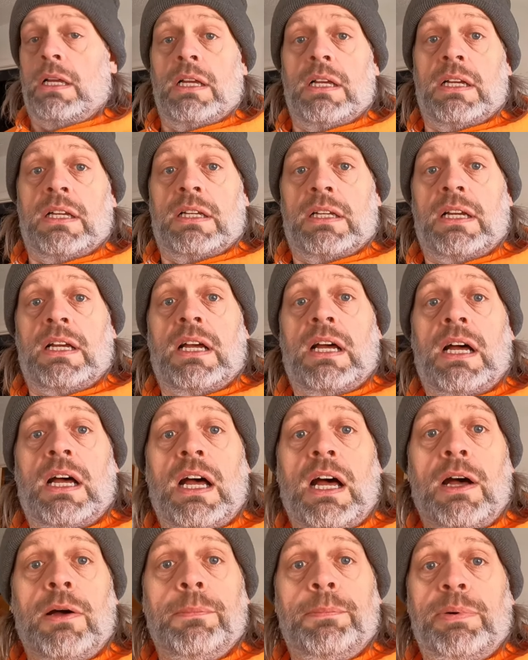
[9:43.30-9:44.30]
Uh,
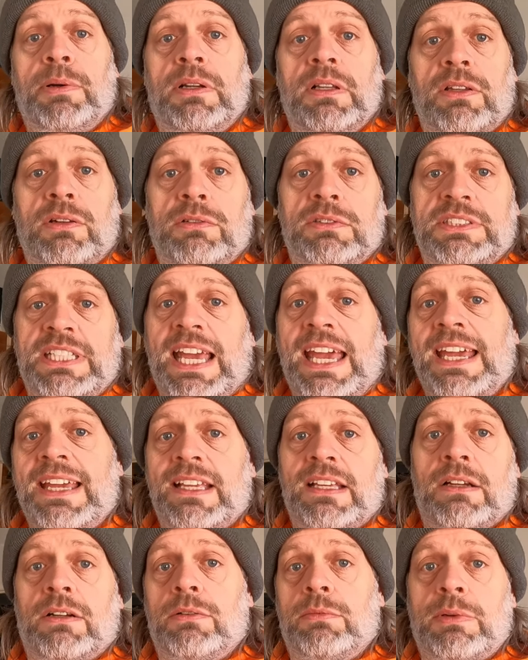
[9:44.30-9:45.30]
I'll put a little
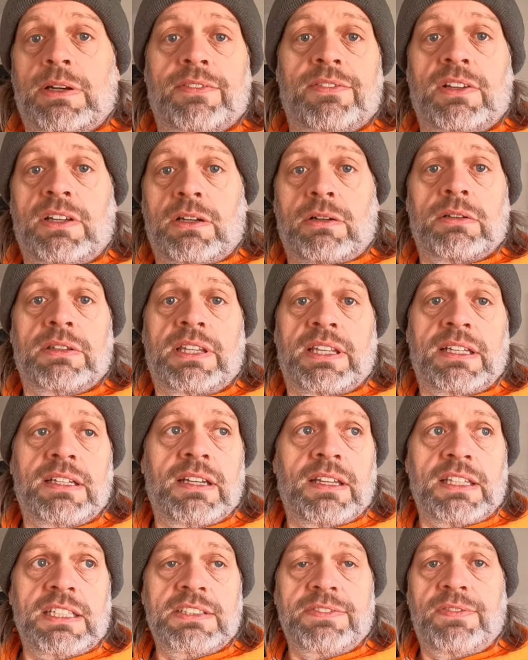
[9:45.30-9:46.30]
tag or whatever, you know, at the
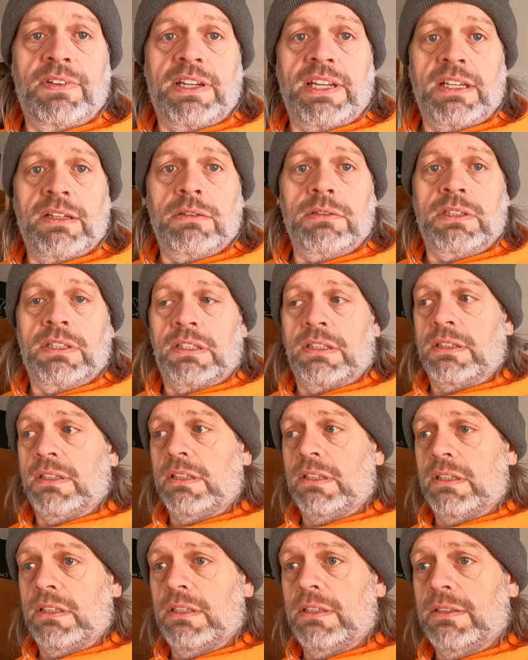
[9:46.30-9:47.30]
end of this video to
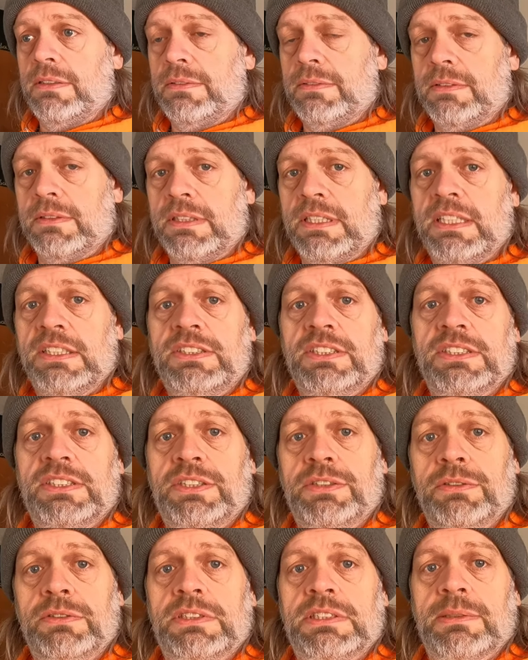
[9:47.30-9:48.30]
get you
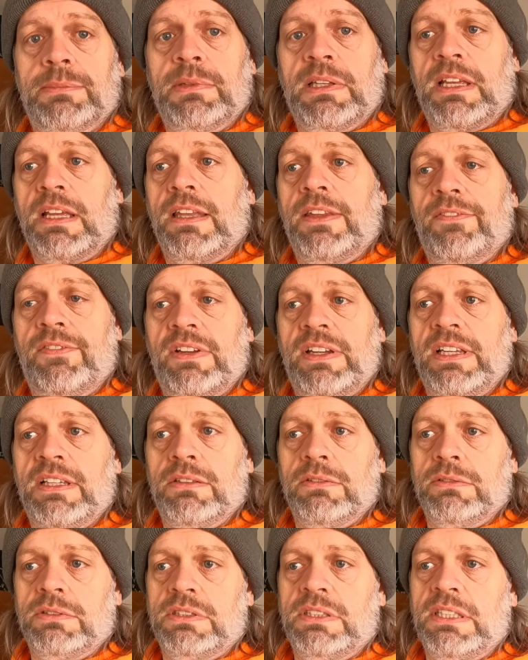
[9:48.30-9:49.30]
to some of the other
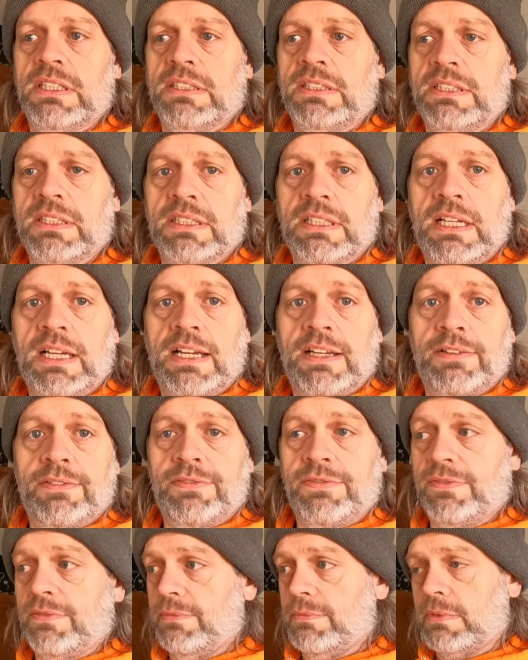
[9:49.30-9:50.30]
videos that uh,
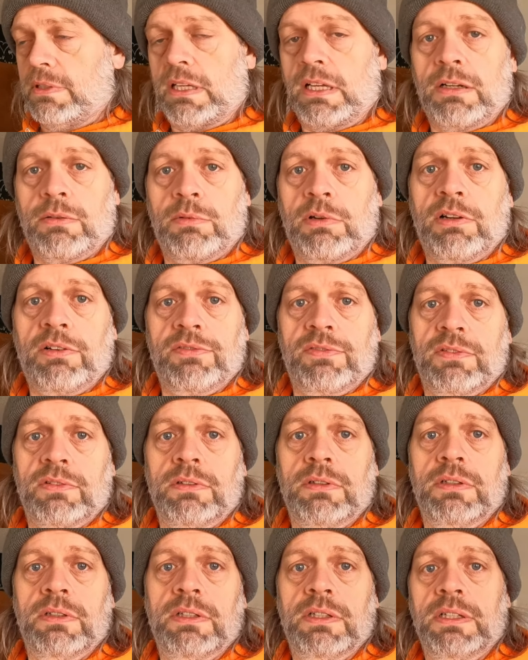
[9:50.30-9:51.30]
I've kind of went
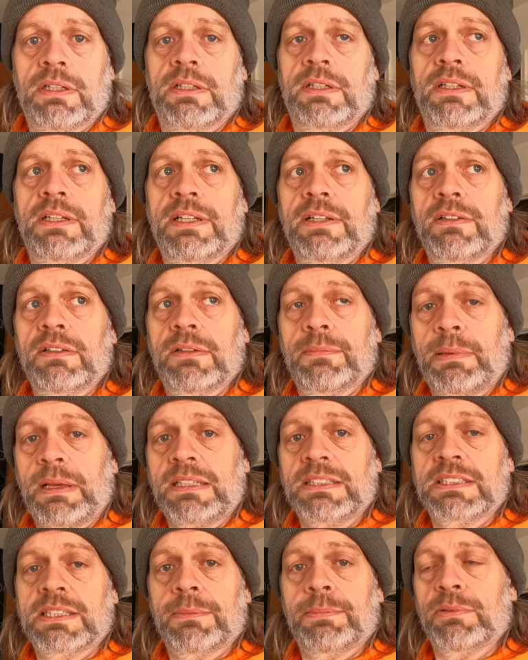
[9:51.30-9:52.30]
over uh, here the
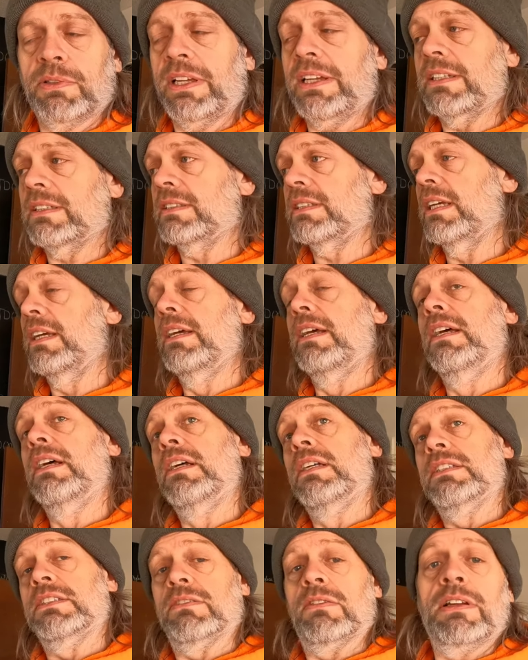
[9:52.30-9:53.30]
past couple days.
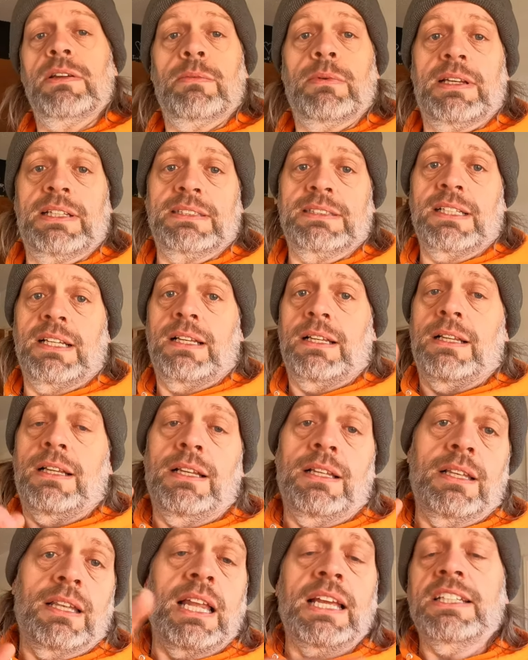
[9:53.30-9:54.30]
So anyways,
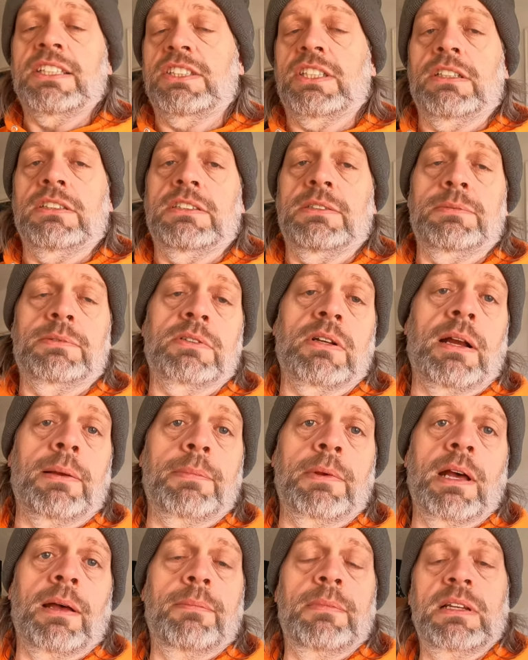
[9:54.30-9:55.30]
like, share,
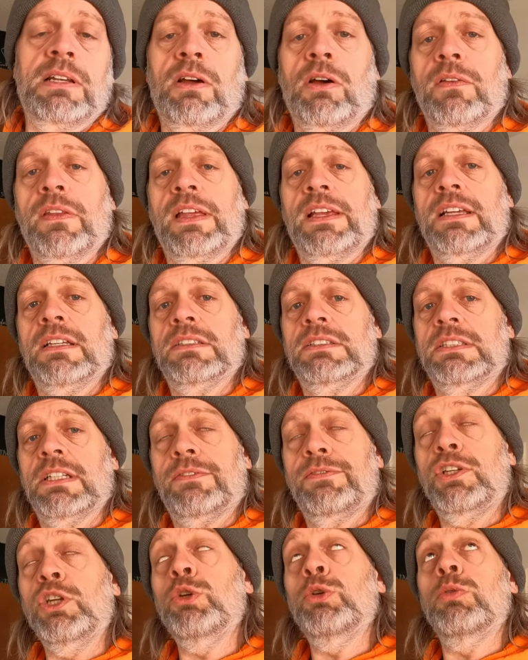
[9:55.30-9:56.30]
subscribe, comment, all that good
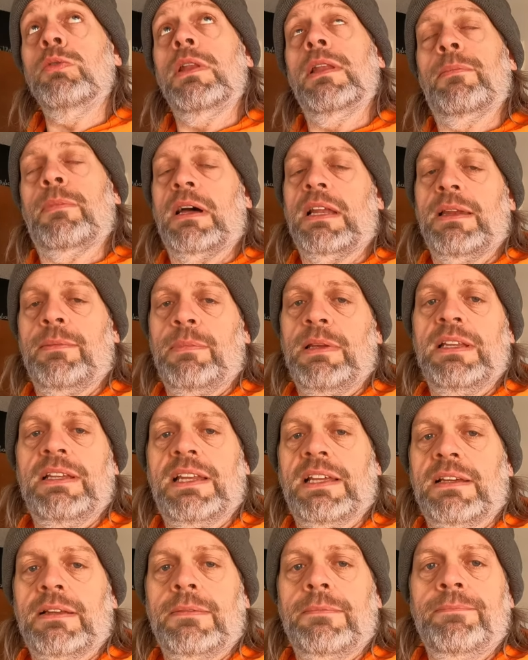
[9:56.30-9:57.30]
stuff to The Body
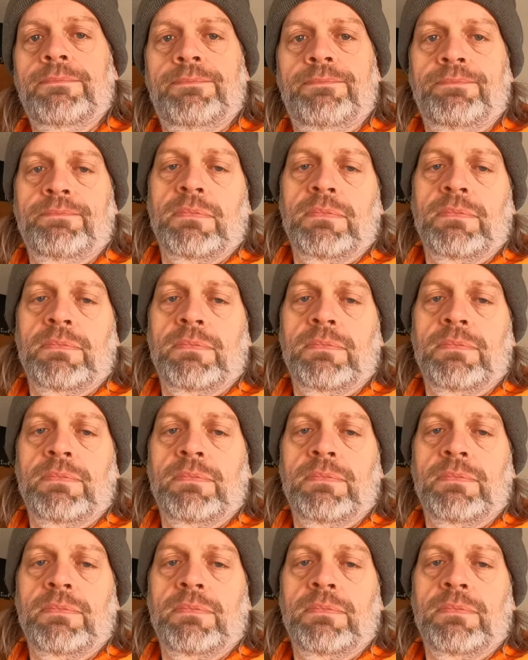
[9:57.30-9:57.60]
Beatdown.